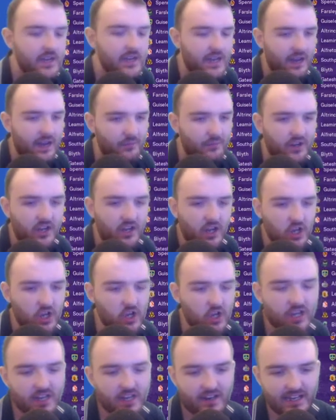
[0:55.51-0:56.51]
And we're going to
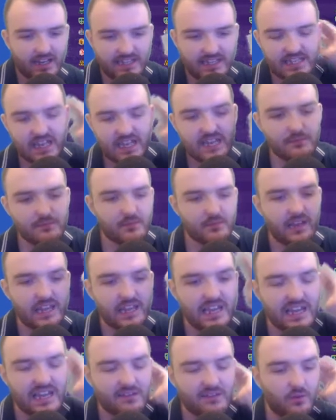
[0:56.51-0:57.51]
look at like Team of the
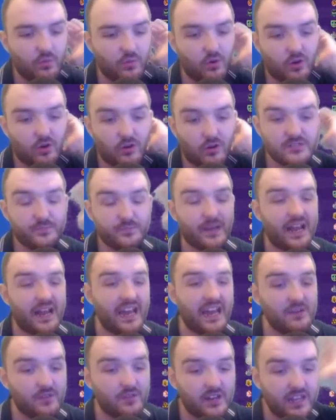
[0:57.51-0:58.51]
Year awards,
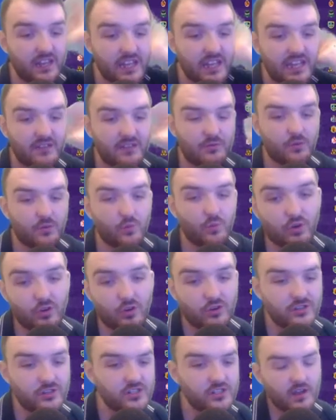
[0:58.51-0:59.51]
Player of the Year
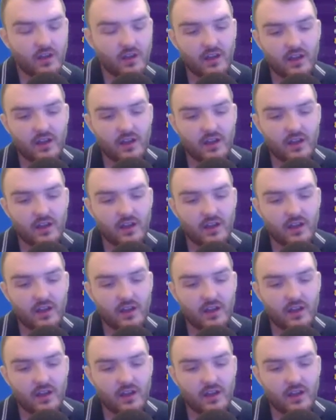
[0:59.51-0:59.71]
awards,